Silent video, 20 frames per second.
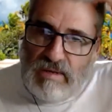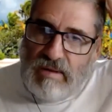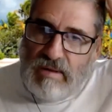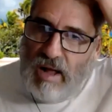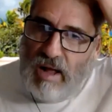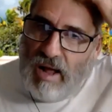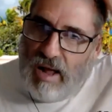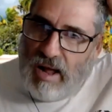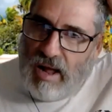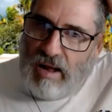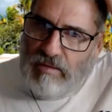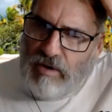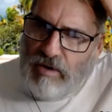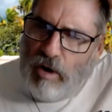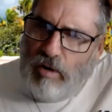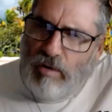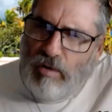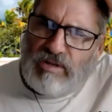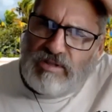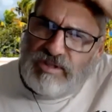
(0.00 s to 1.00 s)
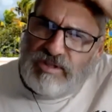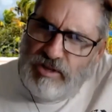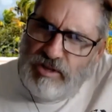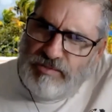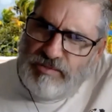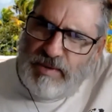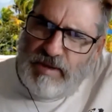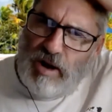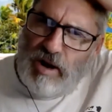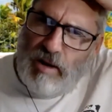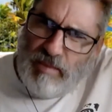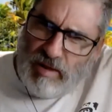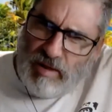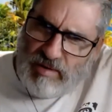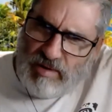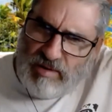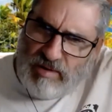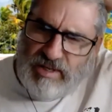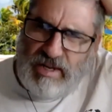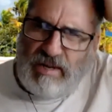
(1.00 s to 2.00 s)
No, excuse me, not
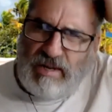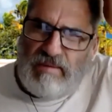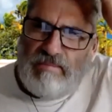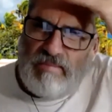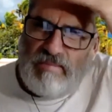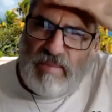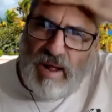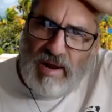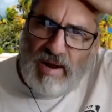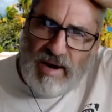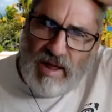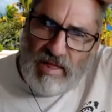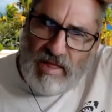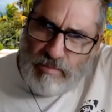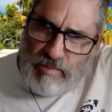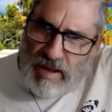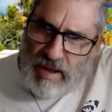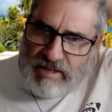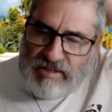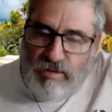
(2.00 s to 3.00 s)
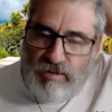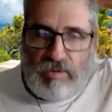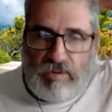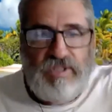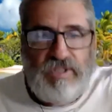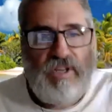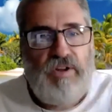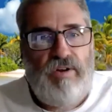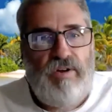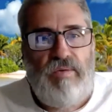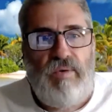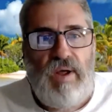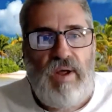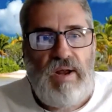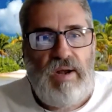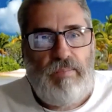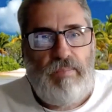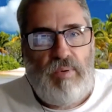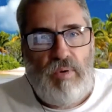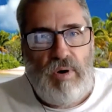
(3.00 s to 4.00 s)
Melkote. Another place called
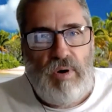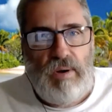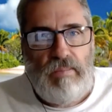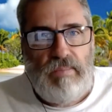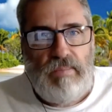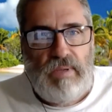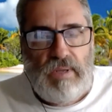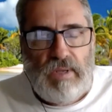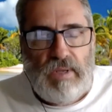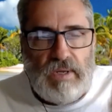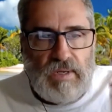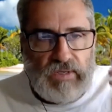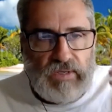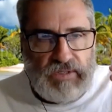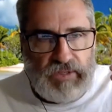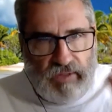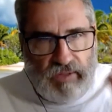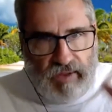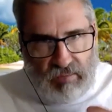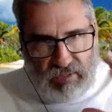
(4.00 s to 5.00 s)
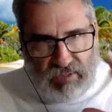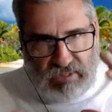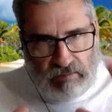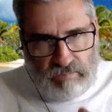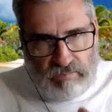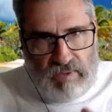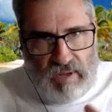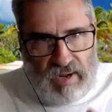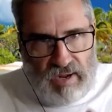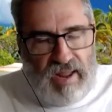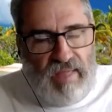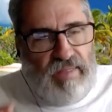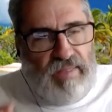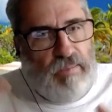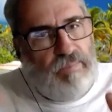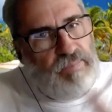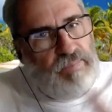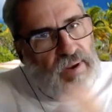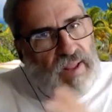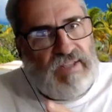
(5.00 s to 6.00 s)
Tirunarayanapuram. So there was another
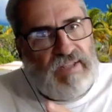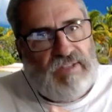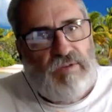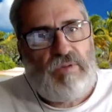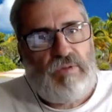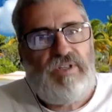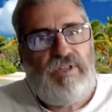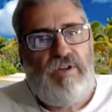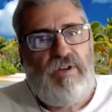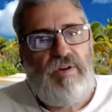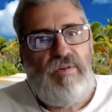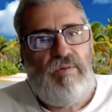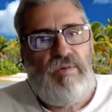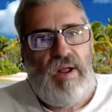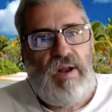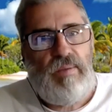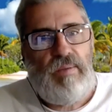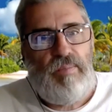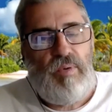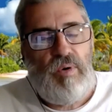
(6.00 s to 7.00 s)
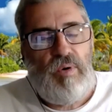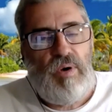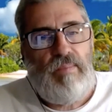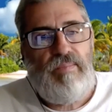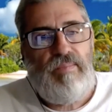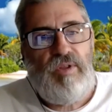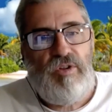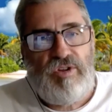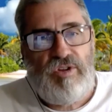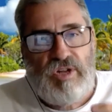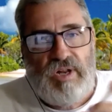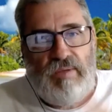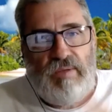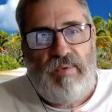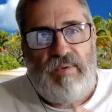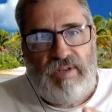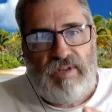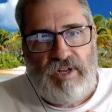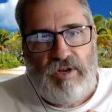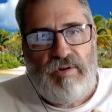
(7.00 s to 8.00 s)
place called Tirunarayanapuram.
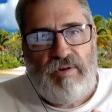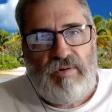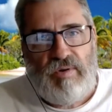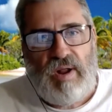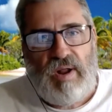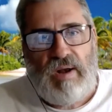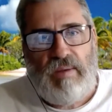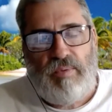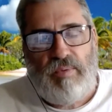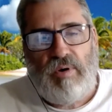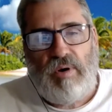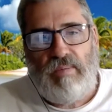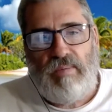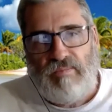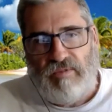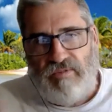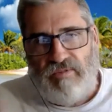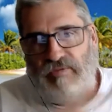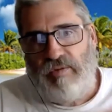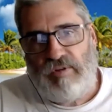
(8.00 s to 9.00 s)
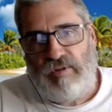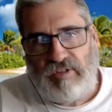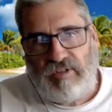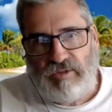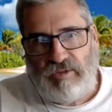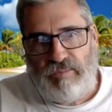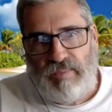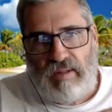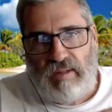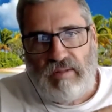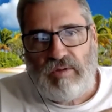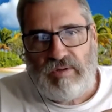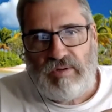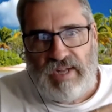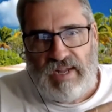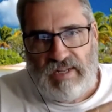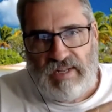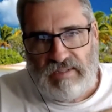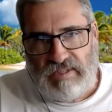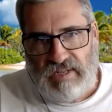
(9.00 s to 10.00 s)
Usually Tirunarayanapuram refers to Melkote
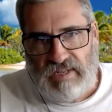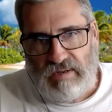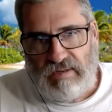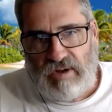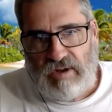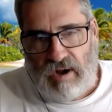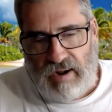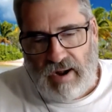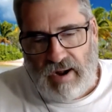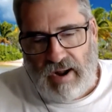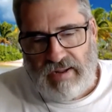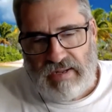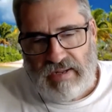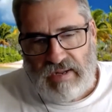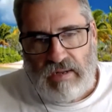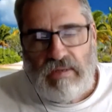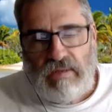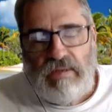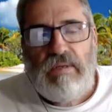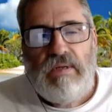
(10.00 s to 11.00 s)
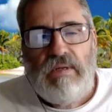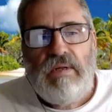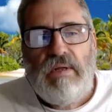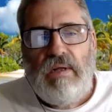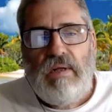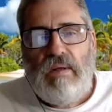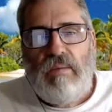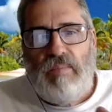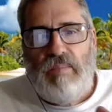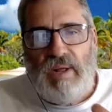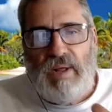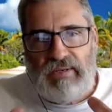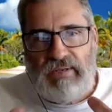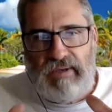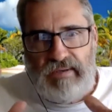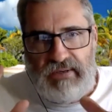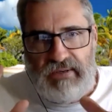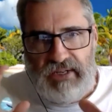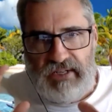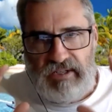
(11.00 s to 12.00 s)
in Karnataka. But
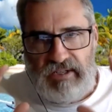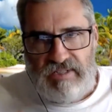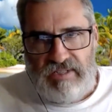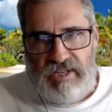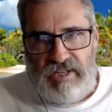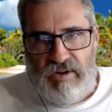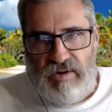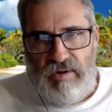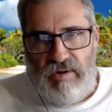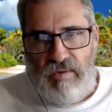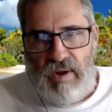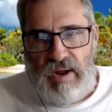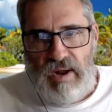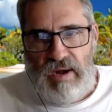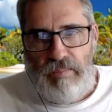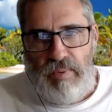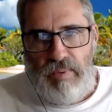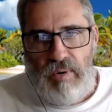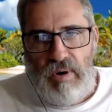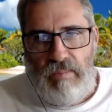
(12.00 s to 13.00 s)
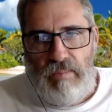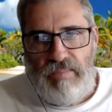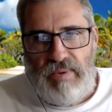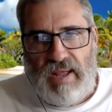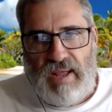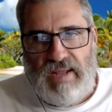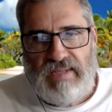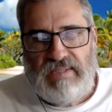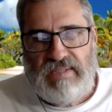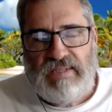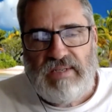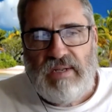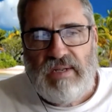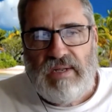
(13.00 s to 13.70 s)
this Tirunarayanapuram place,